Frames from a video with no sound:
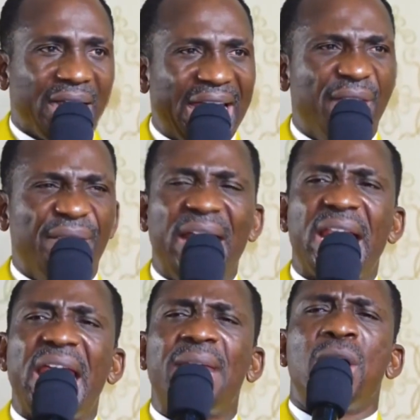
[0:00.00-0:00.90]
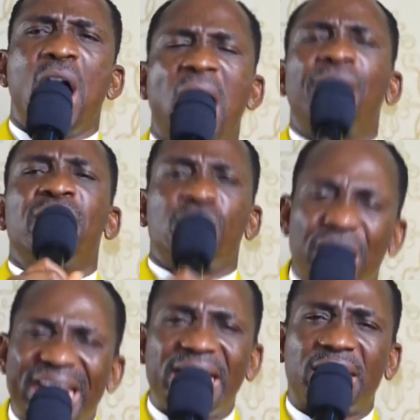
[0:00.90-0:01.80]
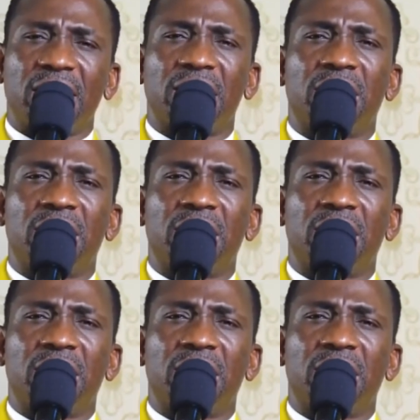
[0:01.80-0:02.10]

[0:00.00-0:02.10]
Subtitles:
In the name of Jesus.